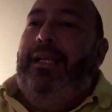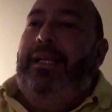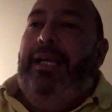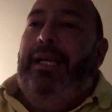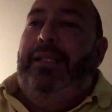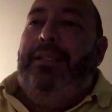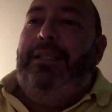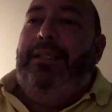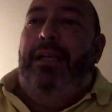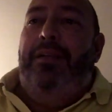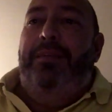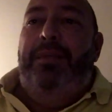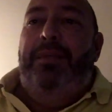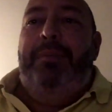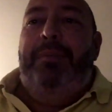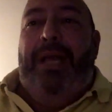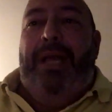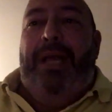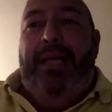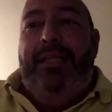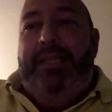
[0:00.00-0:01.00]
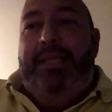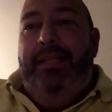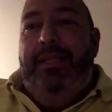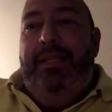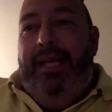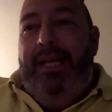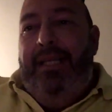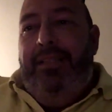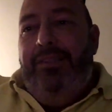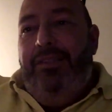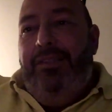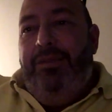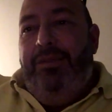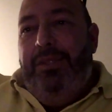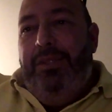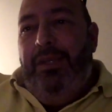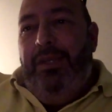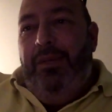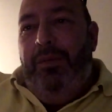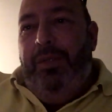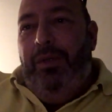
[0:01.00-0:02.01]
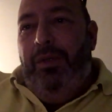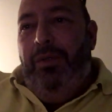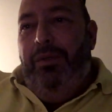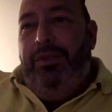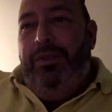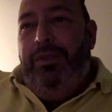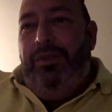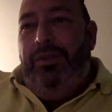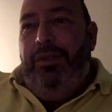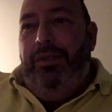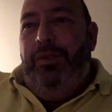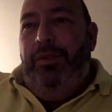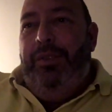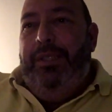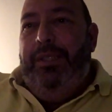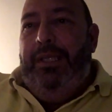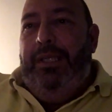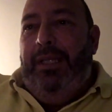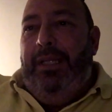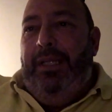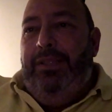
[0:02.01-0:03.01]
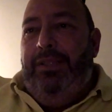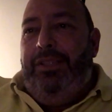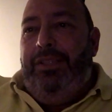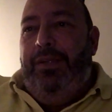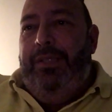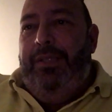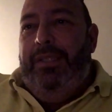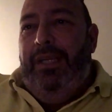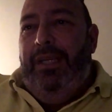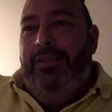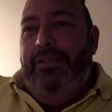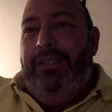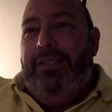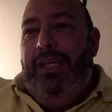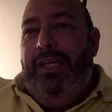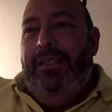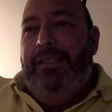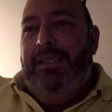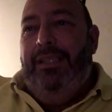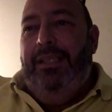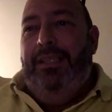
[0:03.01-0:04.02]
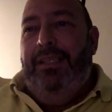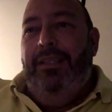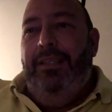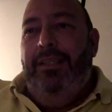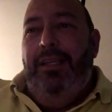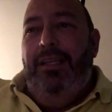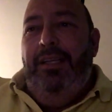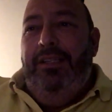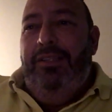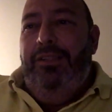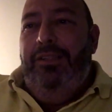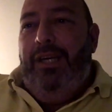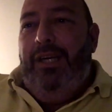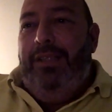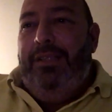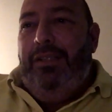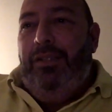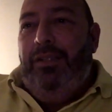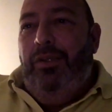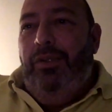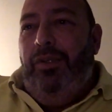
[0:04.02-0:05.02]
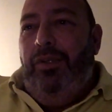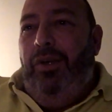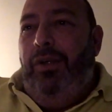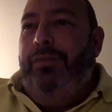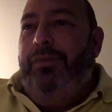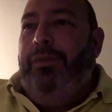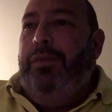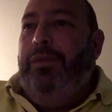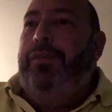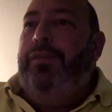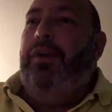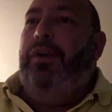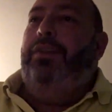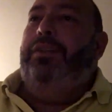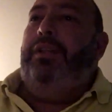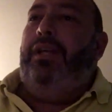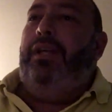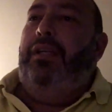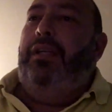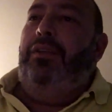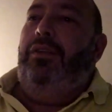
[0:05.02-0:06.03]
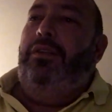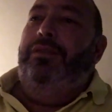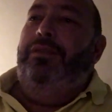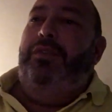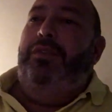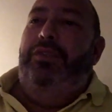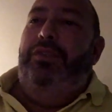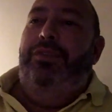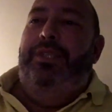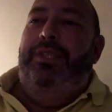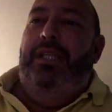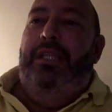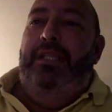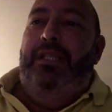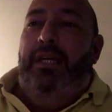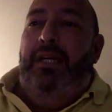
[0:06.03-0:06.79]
That's it. I remember, and Neil Andrews, we were all sort of doing another show in those days, and you guys had all gone for France. I'd gone for New Zealand.